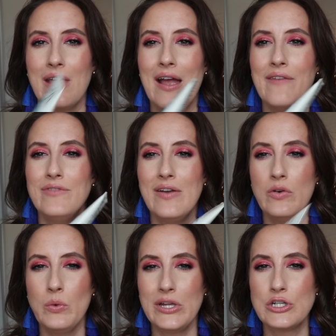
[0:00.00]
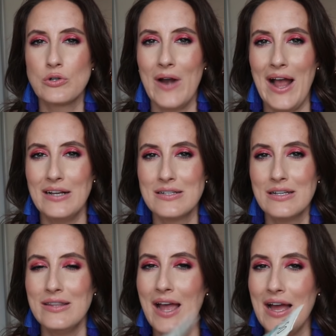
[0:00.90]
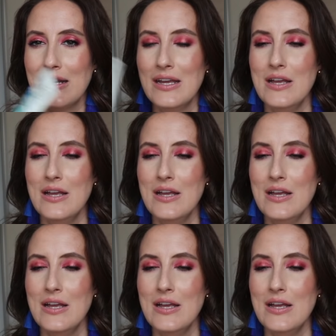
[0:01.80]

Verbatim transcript: I have never really tracked that.